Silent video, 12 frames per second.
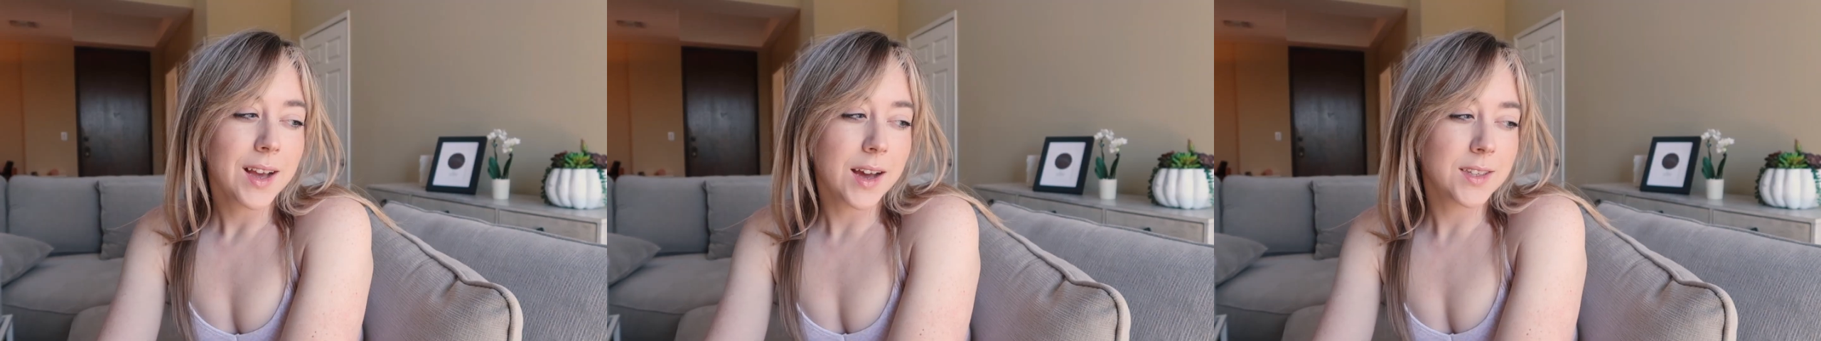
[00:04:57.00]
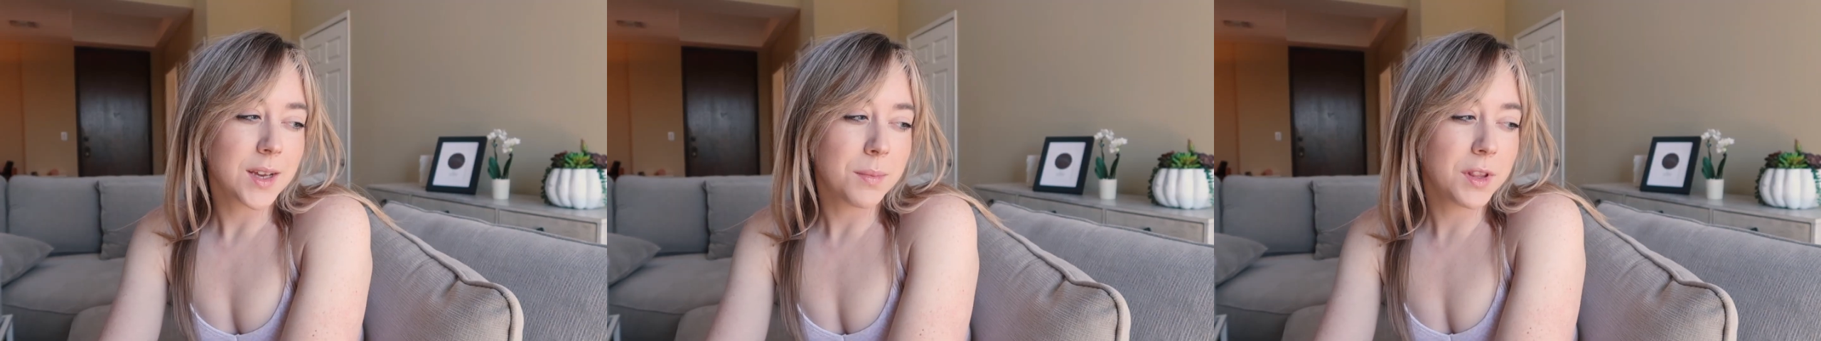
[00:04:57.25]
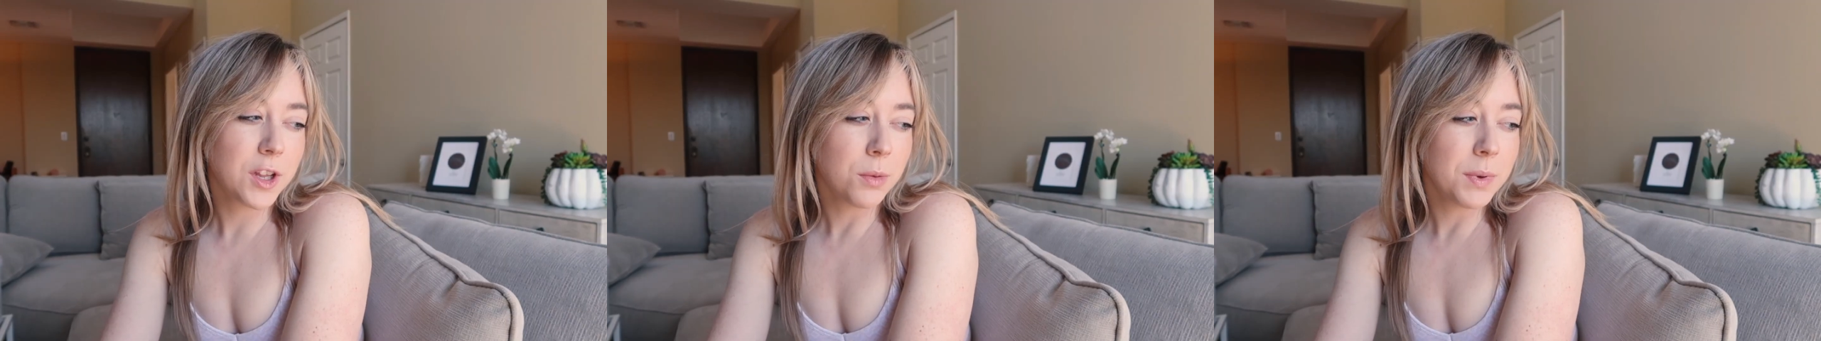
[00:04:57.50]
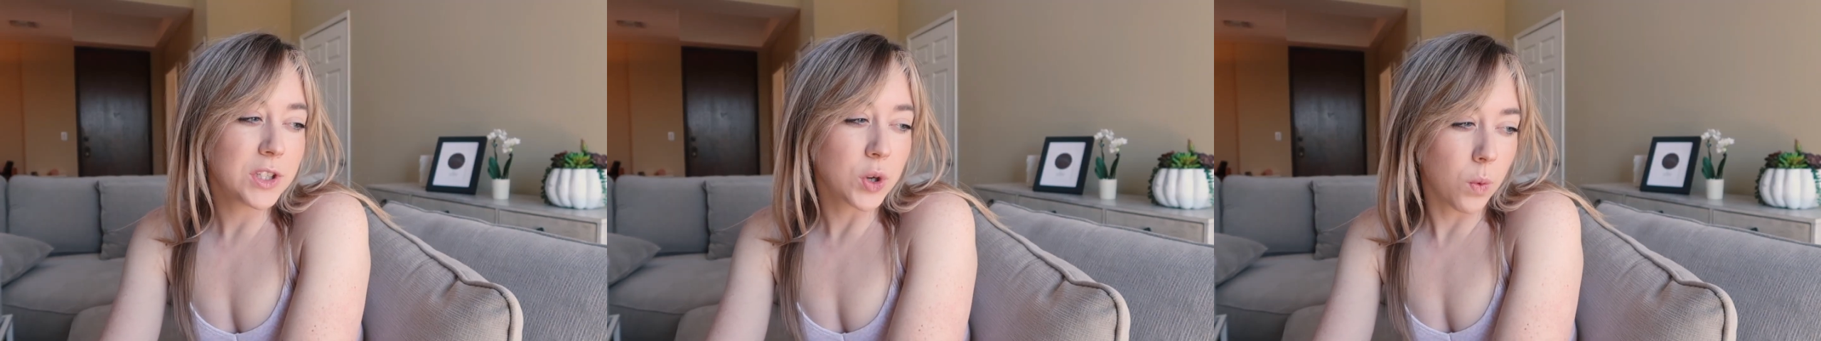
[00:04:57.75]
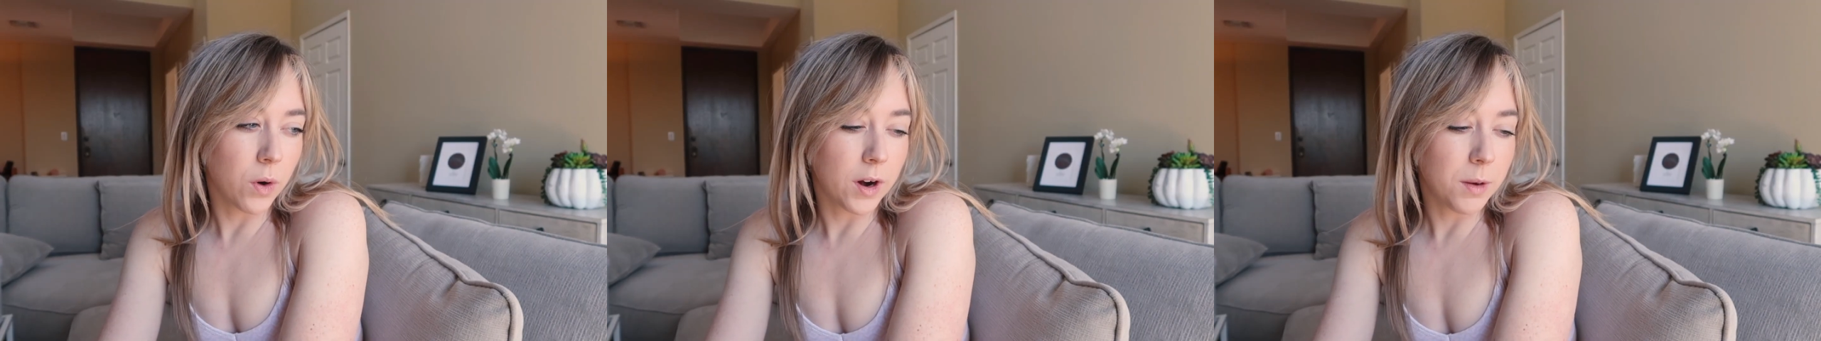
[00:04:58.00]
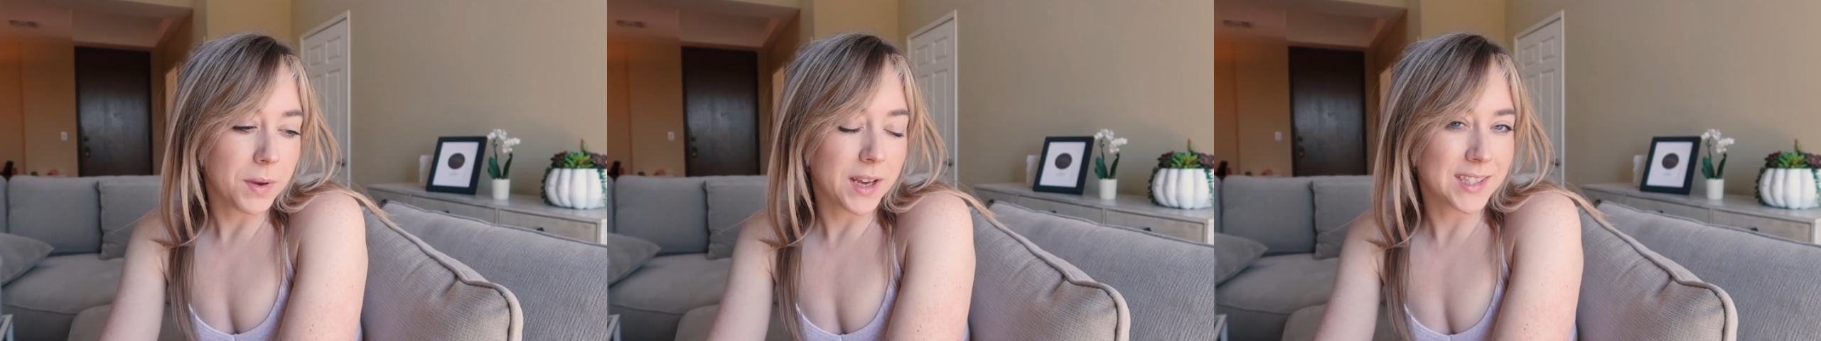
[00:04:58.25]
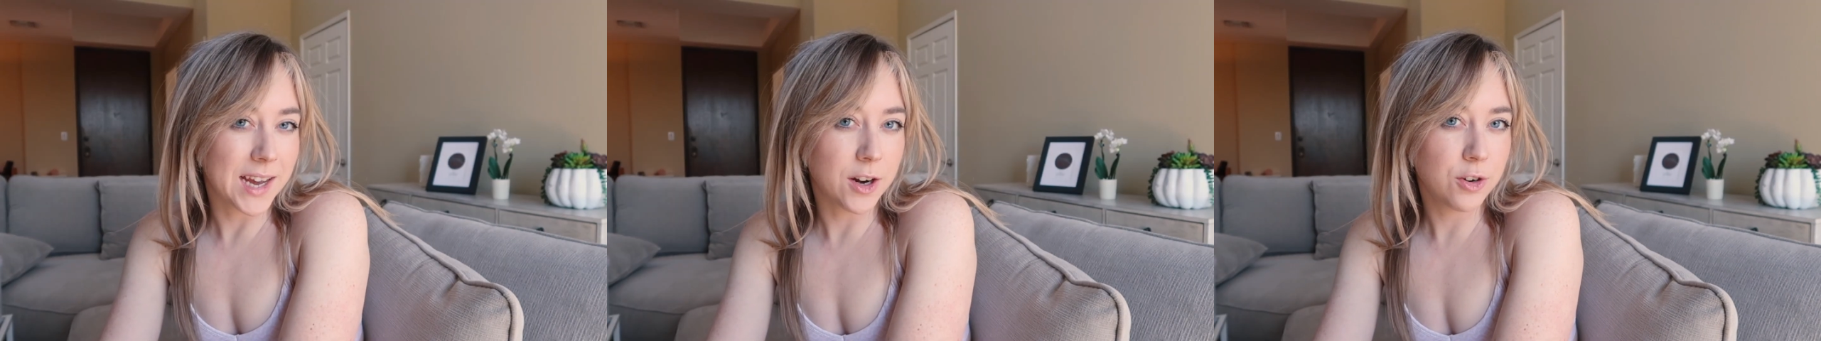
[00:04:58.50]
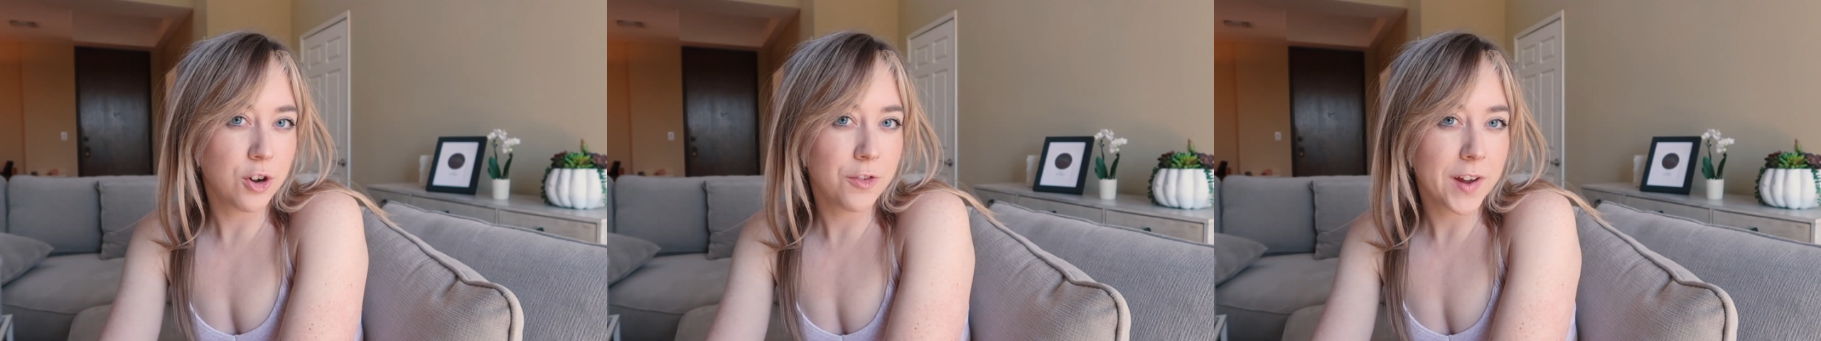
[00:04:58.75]
Guys, I'm a little bit torn because I
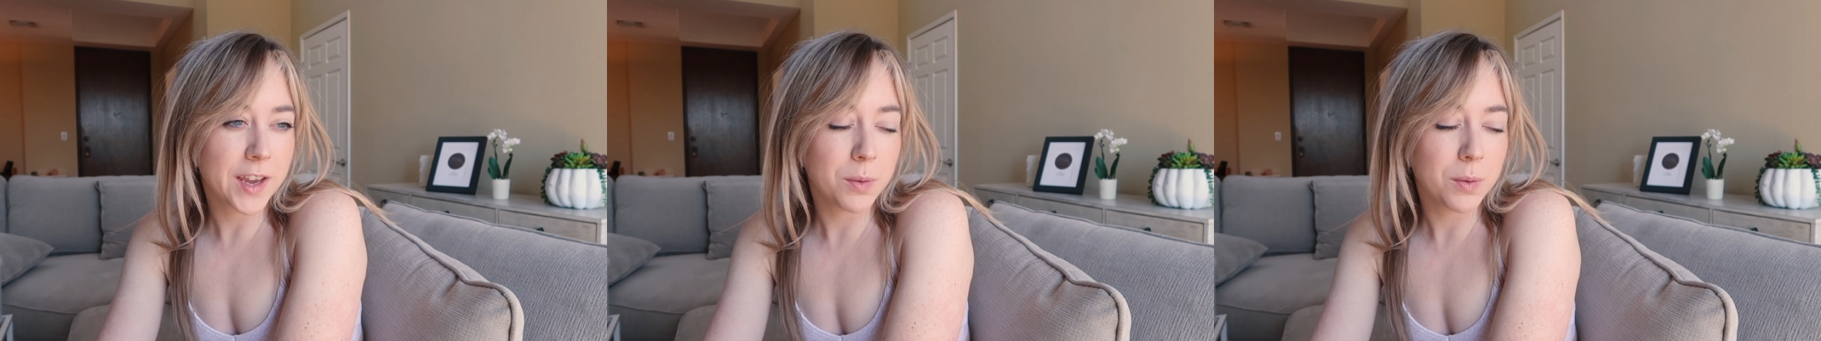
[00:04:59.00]
don't know if I